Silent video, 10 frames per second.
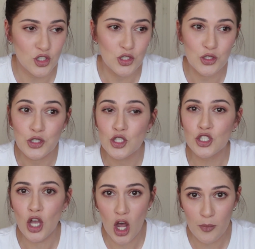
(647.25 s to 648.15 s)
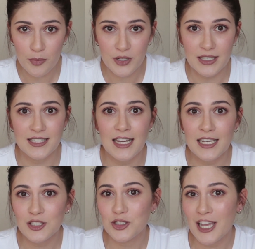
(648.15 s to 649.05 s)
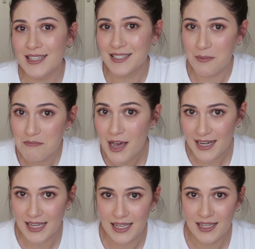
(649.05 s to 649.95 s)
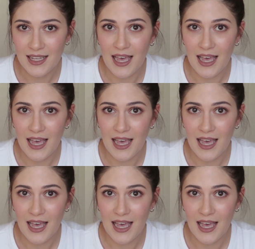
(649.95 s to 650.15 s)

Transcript: you to stop because I need to get some money.